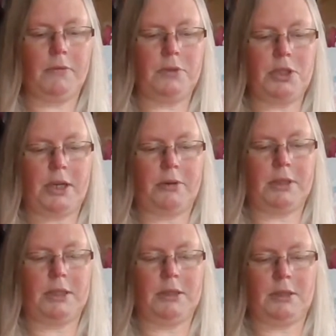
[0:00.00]
for
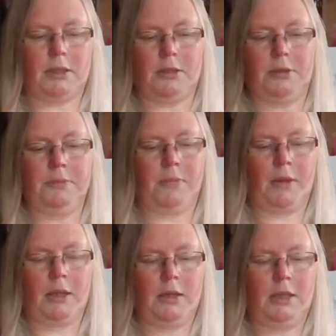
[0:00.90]
charity. So
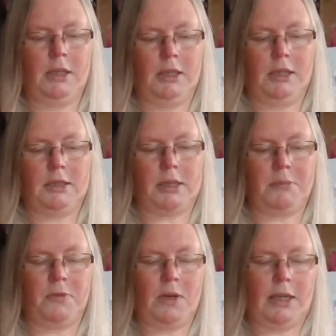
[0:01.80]
some
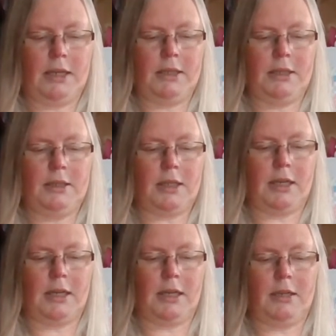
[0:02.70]
of the ladies
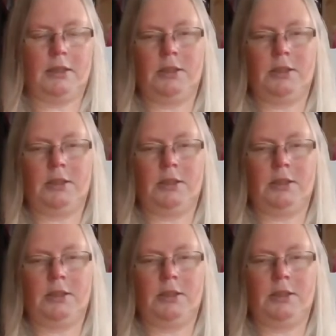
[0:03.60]
are